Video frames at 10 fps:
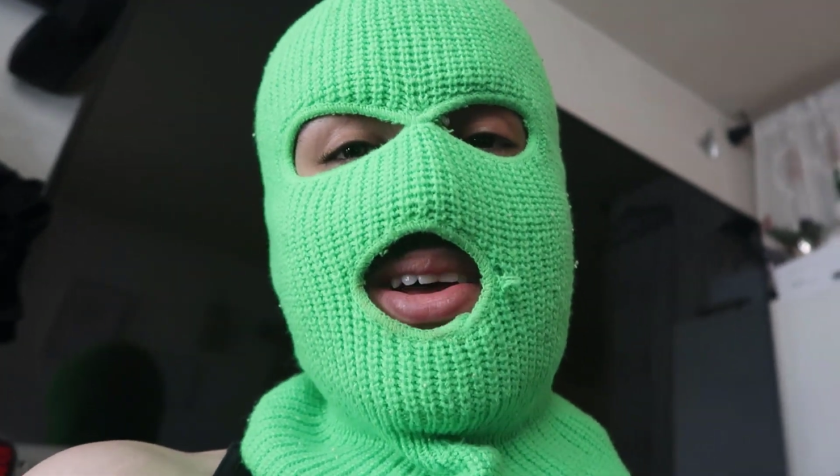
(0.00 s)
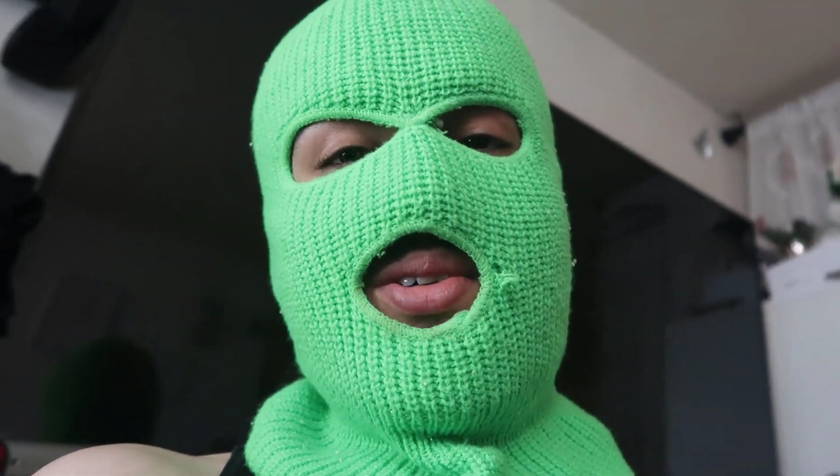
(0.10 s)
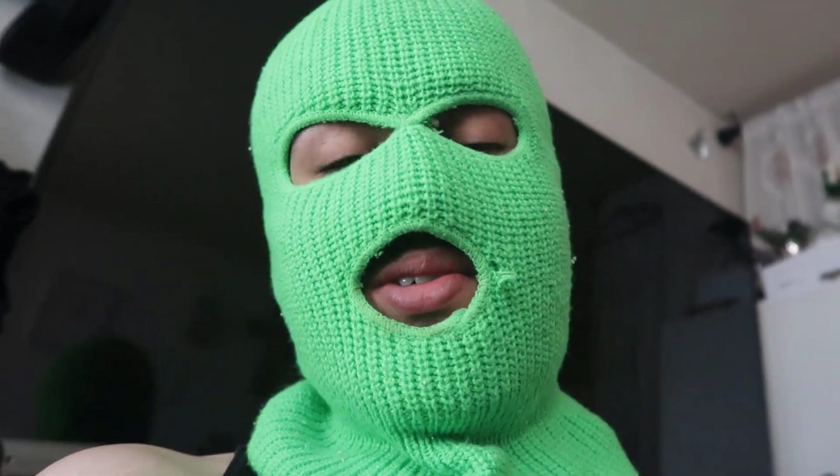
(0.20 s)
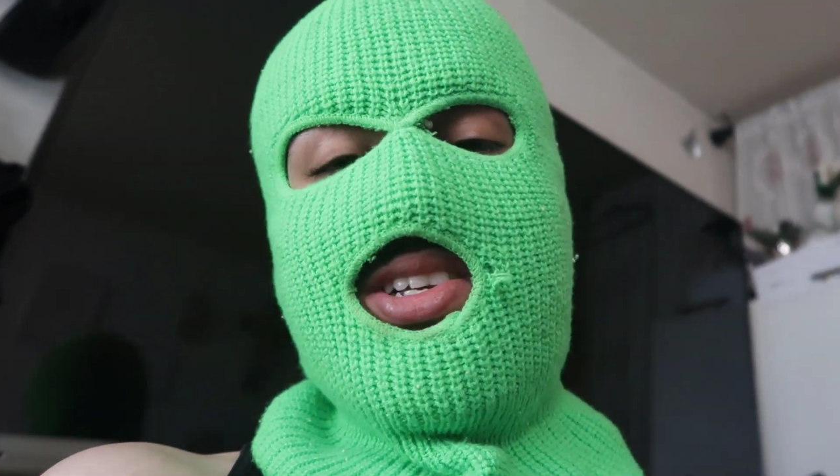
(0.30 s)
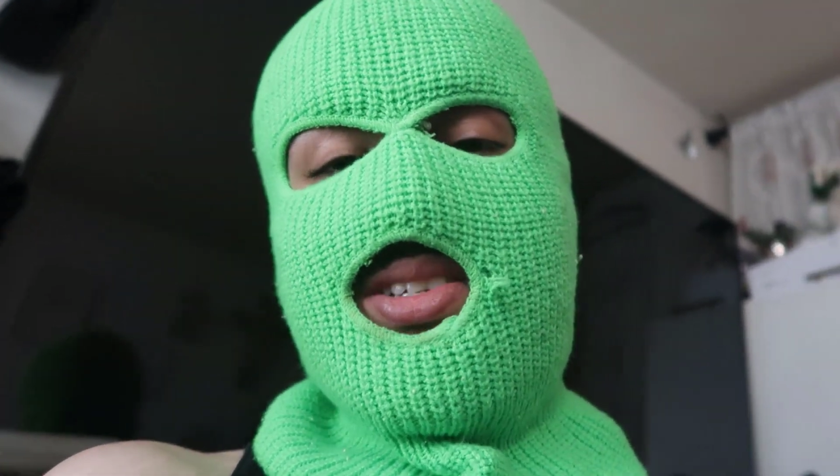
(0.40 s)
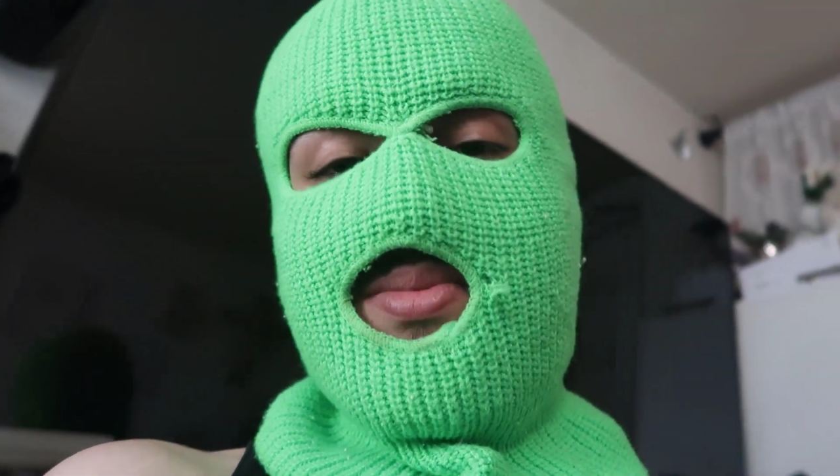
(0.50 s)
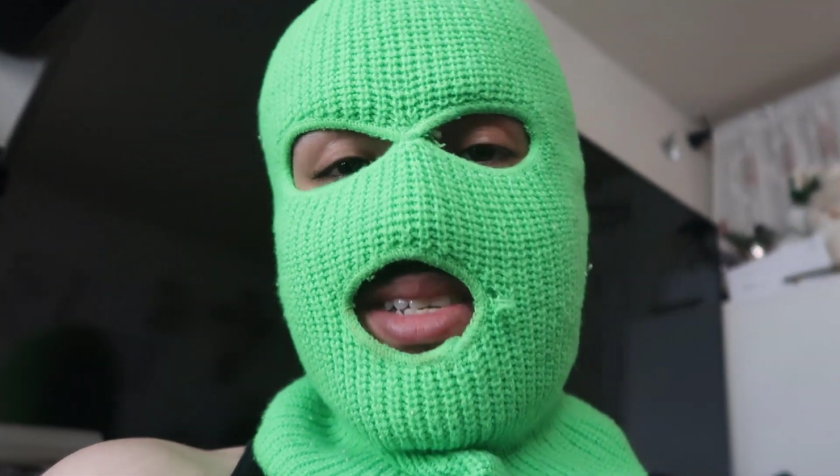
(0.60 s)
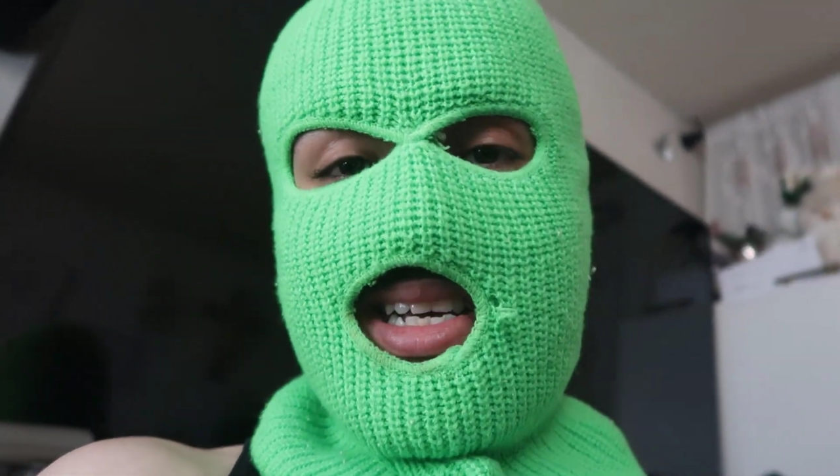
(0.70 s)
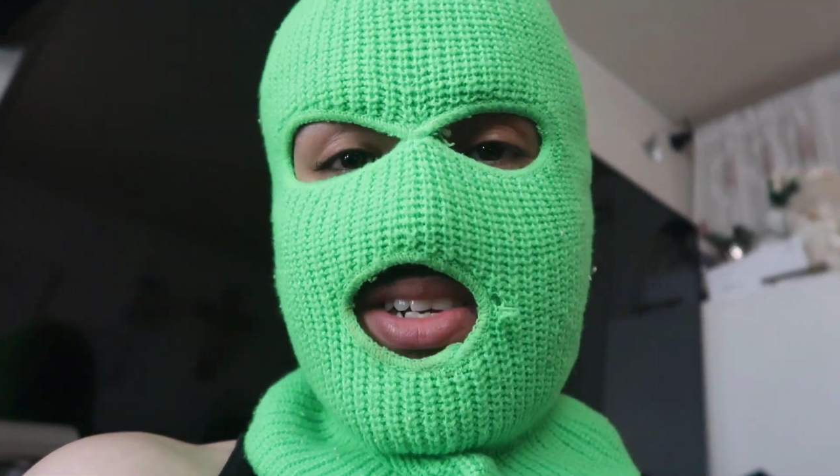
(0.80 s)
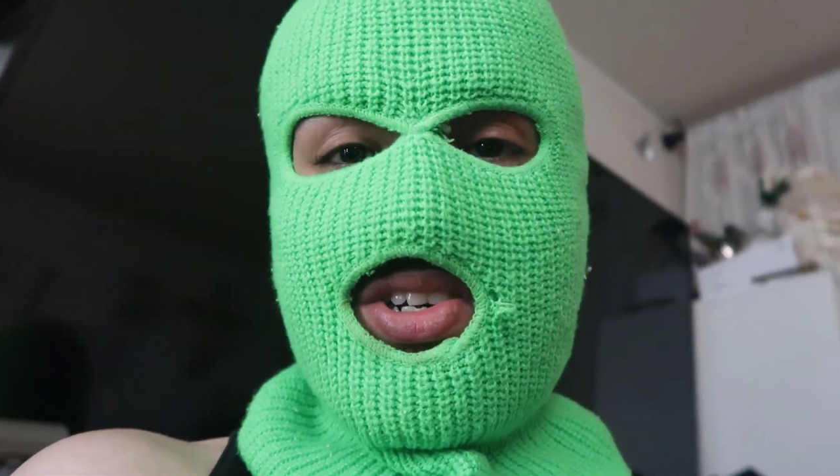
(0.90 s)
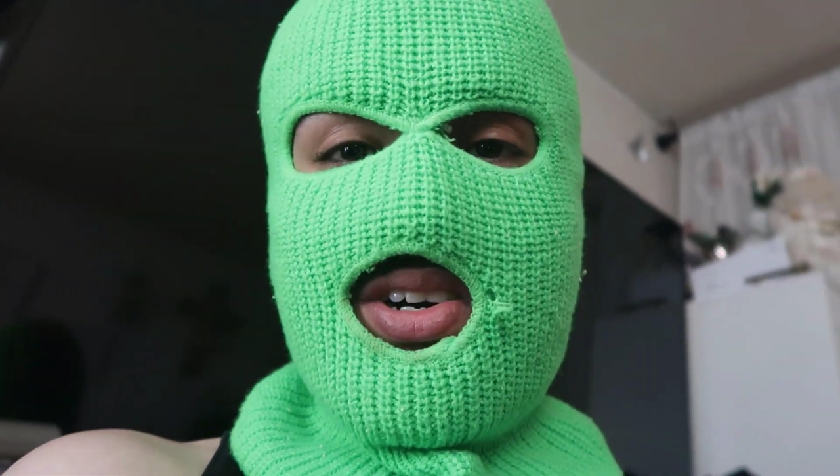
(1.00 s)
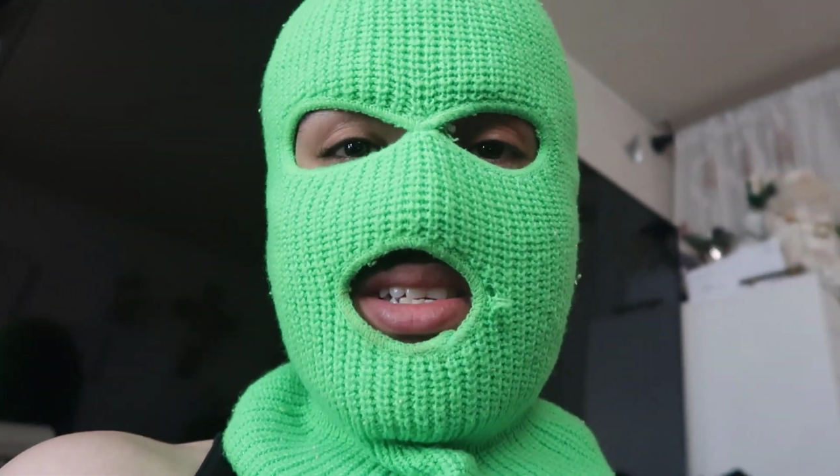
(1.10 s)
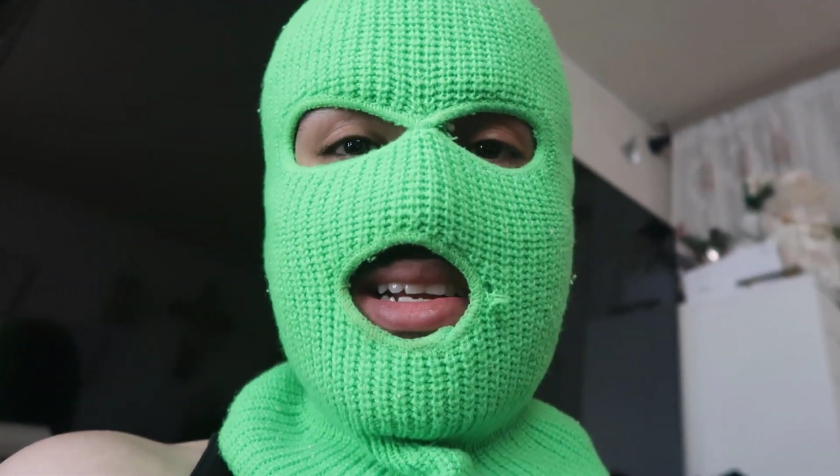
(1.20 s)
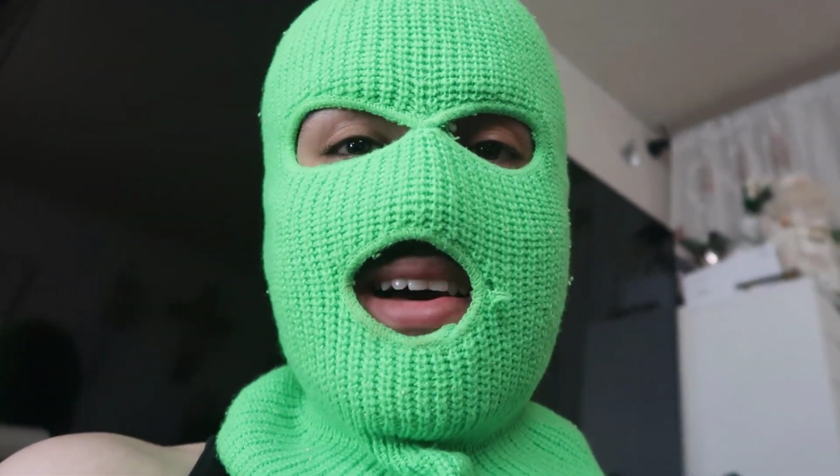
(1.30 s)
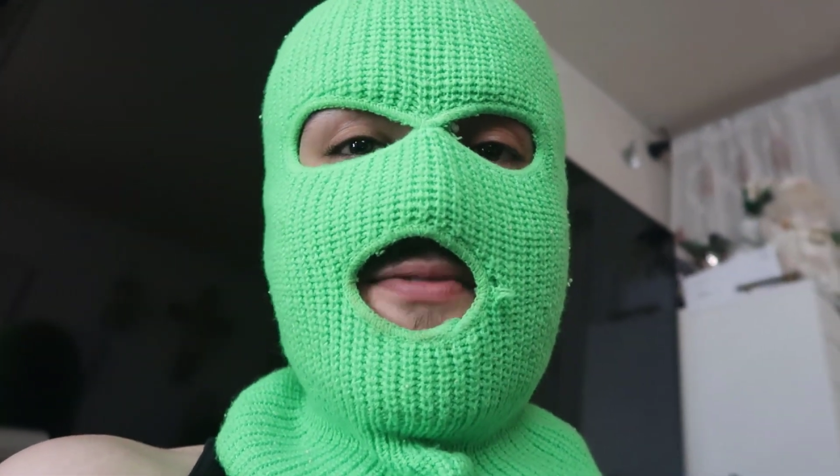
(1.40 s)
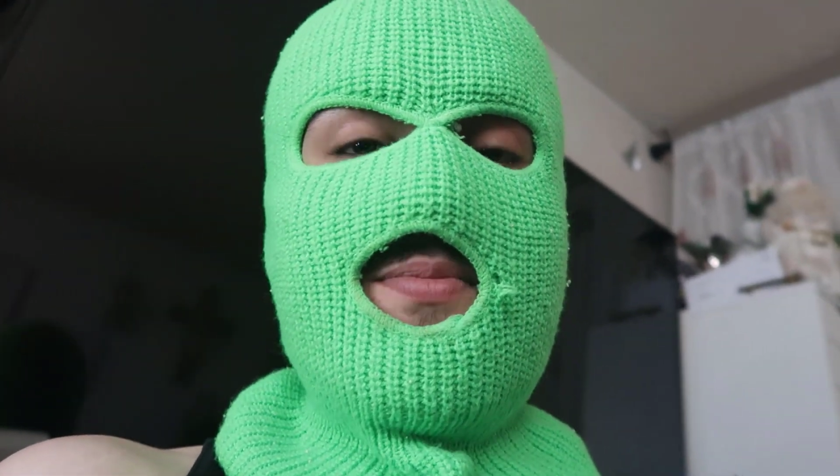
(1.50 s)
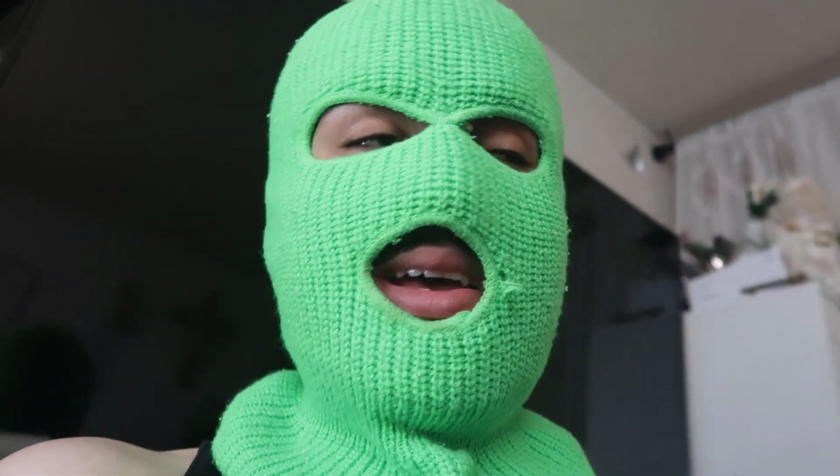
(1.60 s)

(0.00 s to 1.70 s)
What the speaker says: to go watch some TikToks that I've